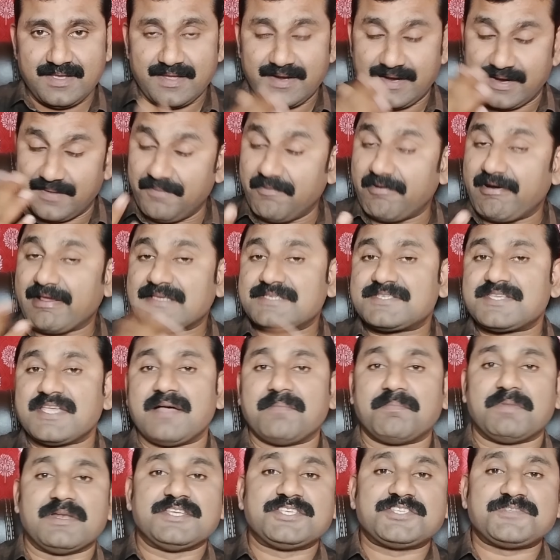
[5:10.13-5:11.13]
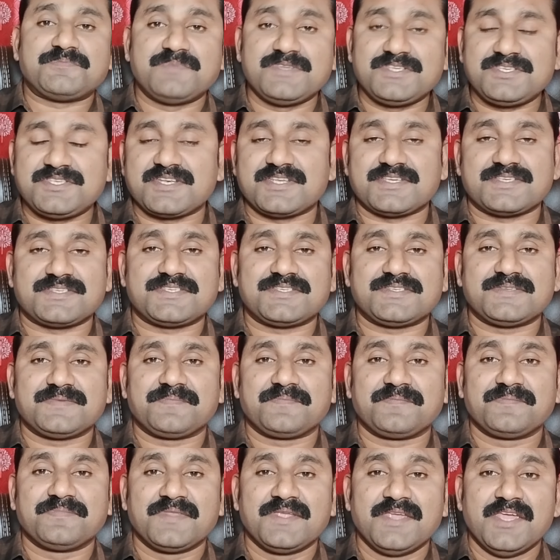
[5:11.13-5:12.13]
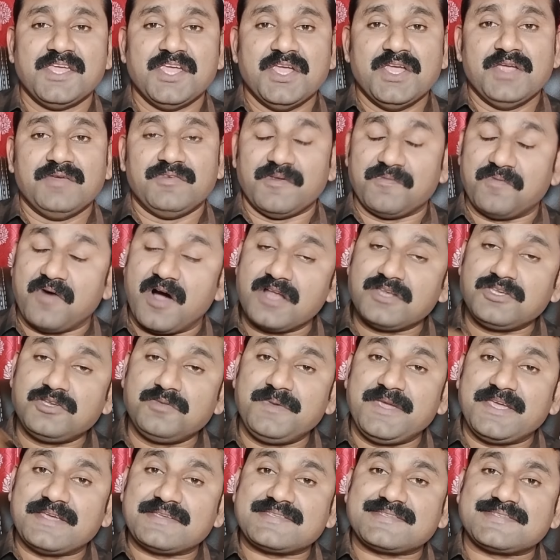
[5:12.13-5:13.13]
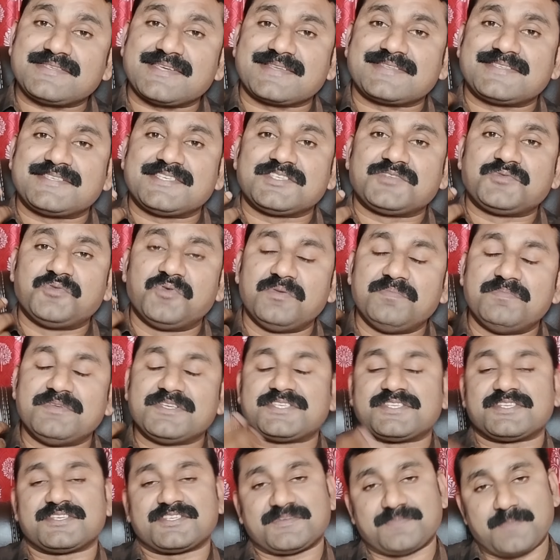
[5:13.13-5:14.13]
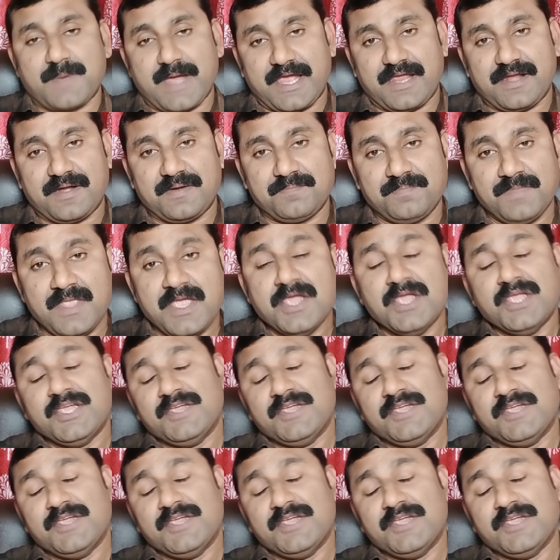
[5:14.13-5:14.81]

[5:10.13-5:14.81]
Another example is business. If you want to be a successful businessman,